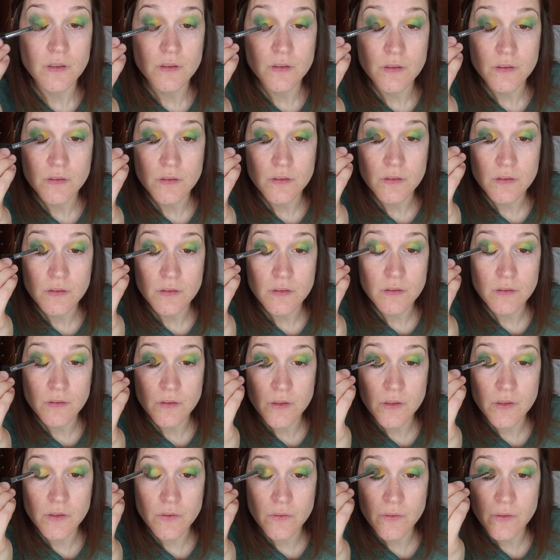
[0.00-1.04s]
Do
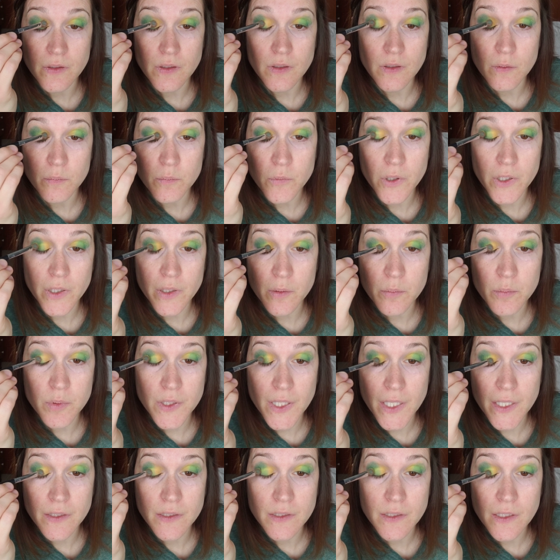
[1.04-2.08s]
a little more to
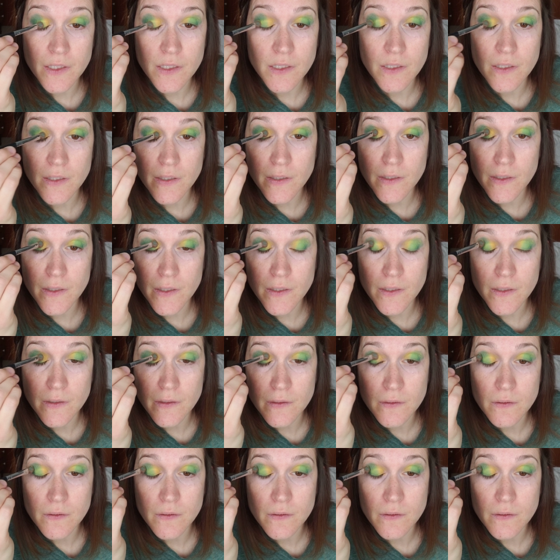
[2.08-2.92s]
blend here.